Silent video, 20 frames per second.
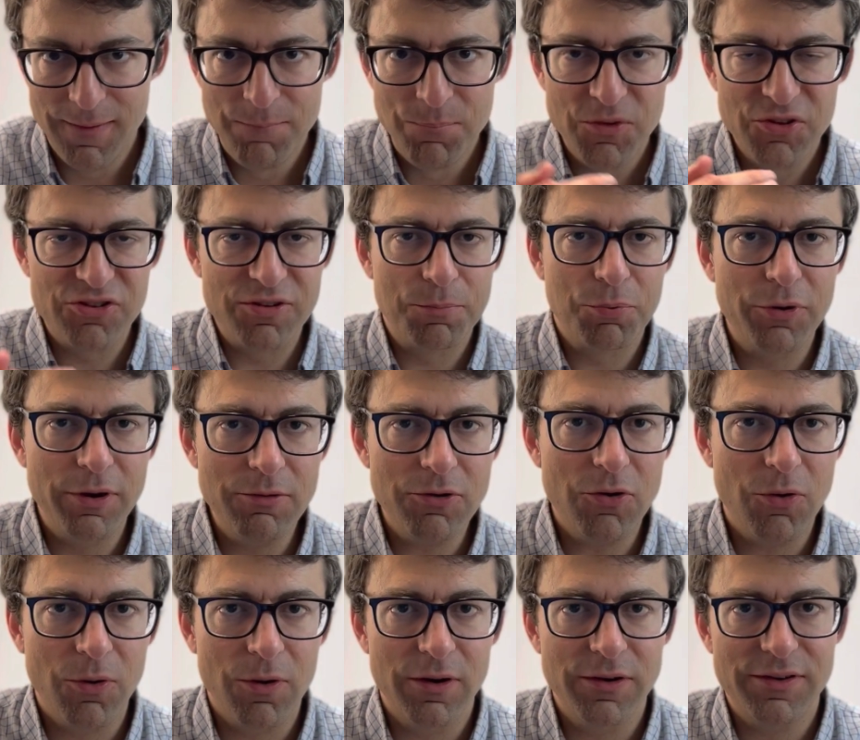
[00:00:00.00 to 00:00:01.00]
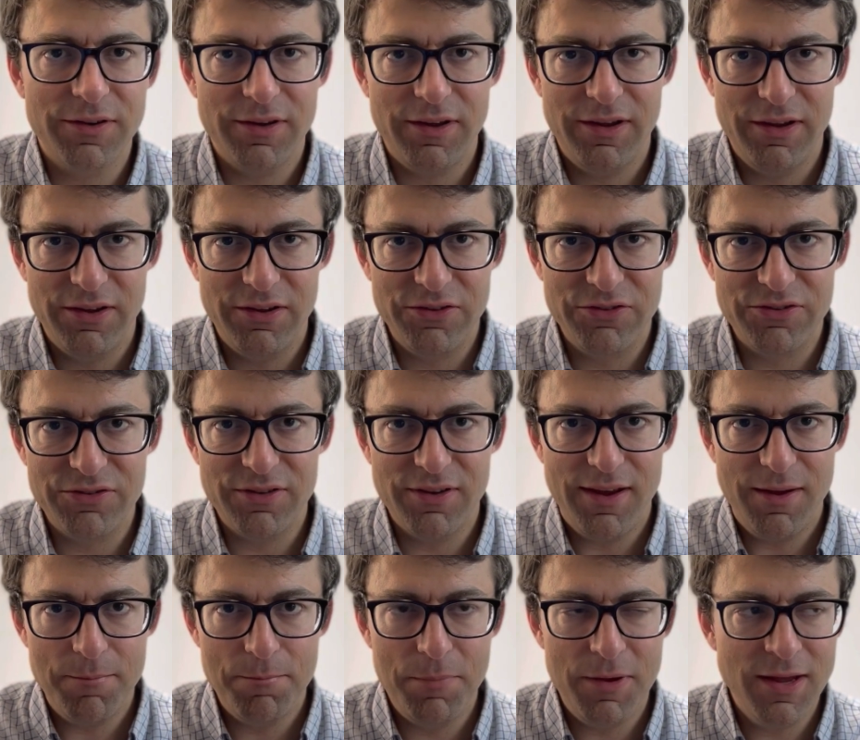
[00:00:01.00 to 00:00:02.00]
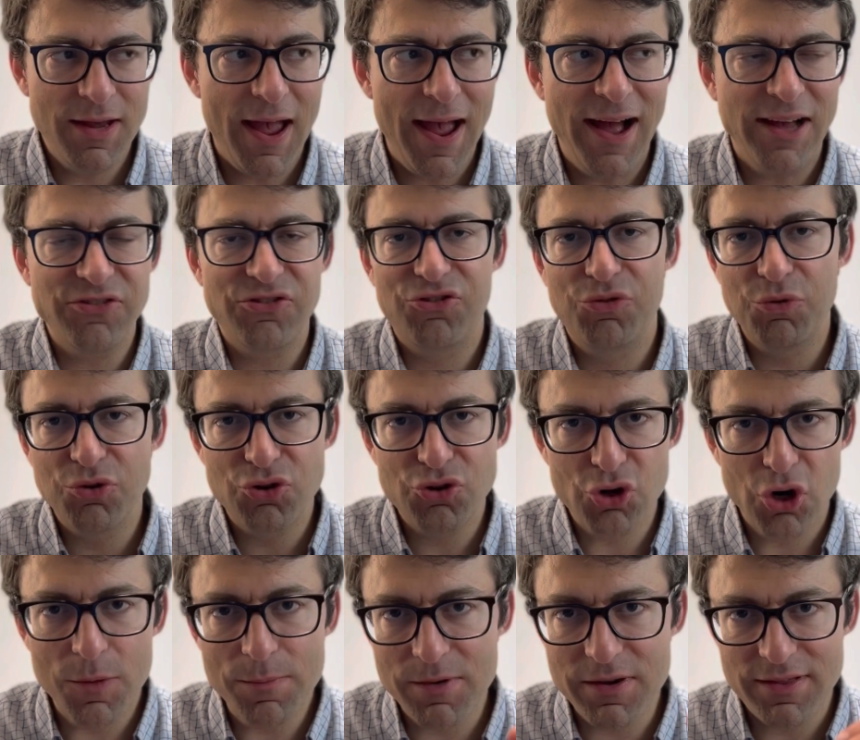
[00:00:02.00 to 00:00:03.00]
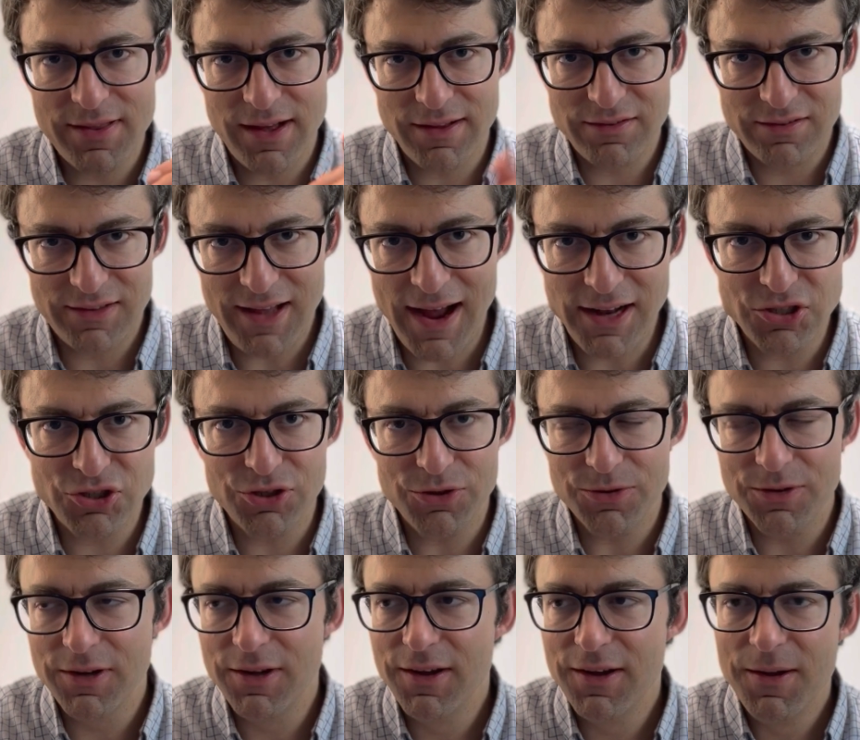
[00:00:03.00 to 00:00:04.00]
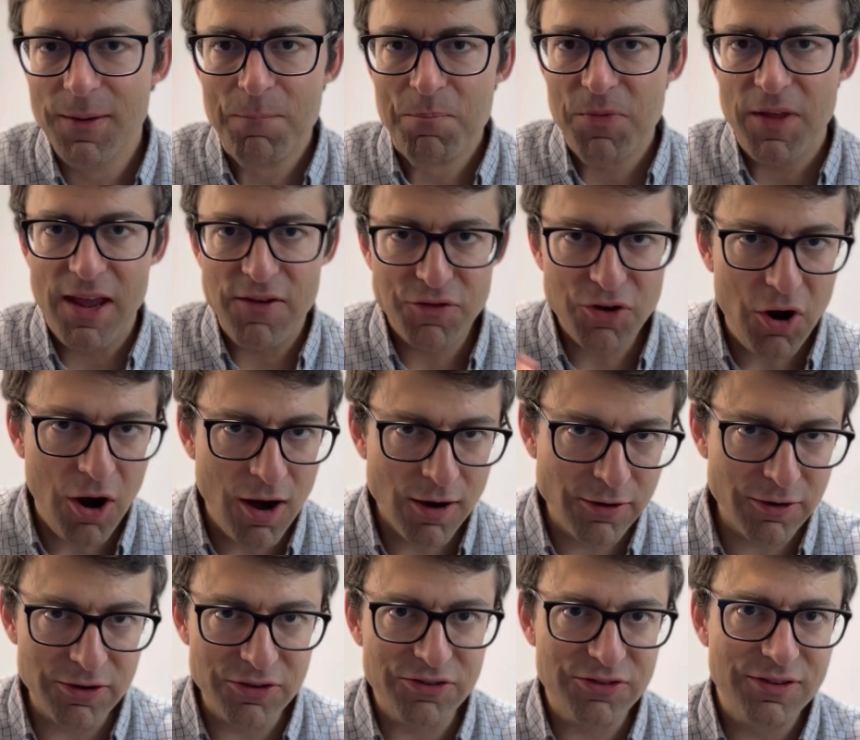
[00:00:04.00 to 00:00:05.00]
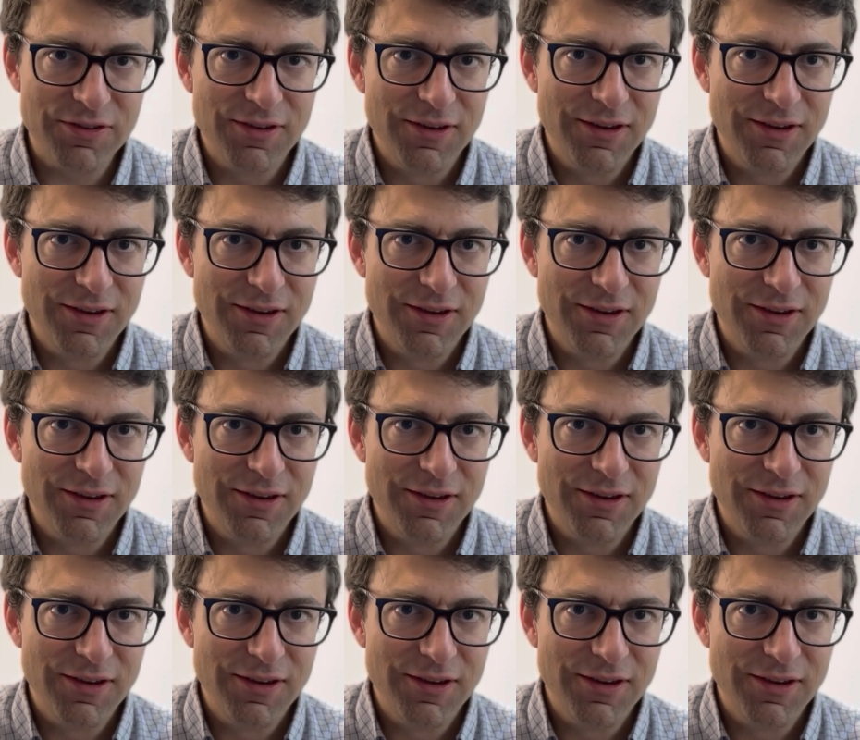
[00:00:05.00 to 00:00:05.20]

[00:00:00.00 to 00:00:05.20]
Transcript: The Supreme Court is being asked to interpret that statute. If Congress